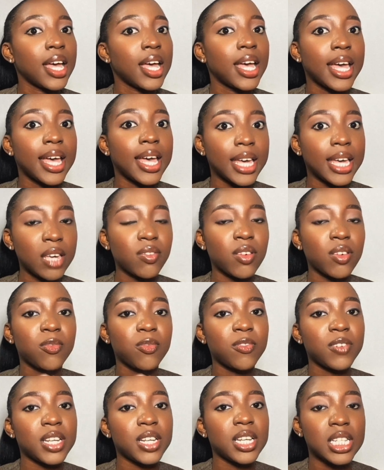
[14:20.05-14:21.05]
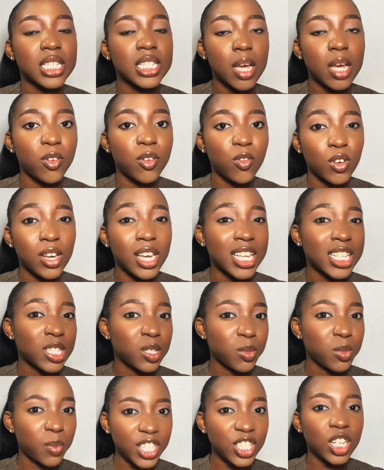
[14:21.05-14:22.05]
If I'm feeling a type of way,
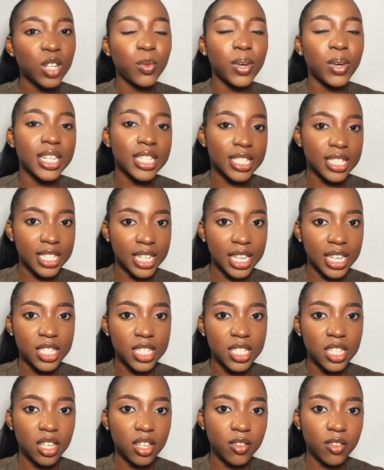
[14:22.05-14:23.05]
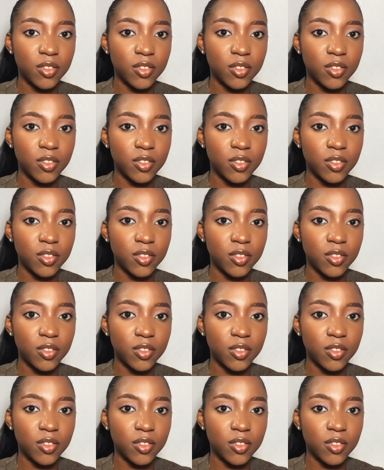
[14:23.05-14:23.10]
especially when it's negative,